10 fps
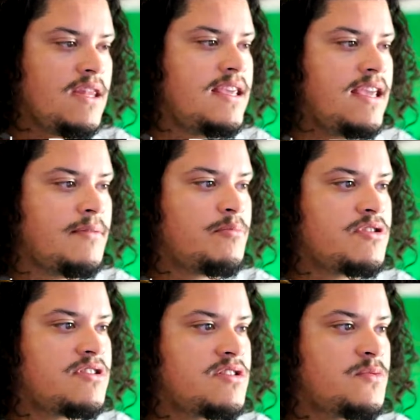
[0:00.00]
yeah,
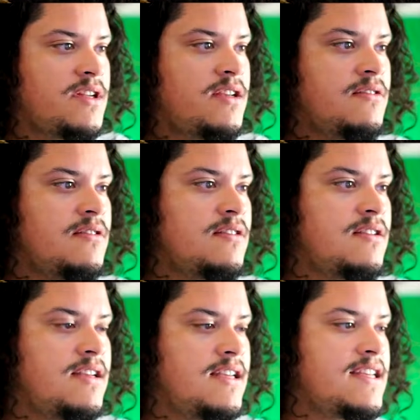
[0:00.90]
Princess
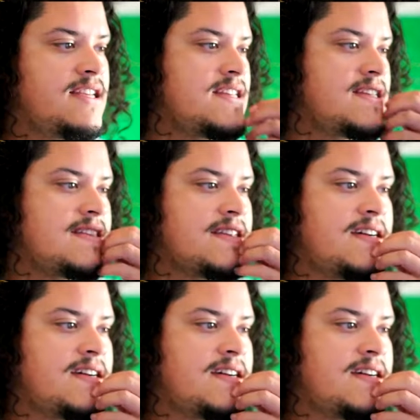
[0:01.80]
Rhaenyra is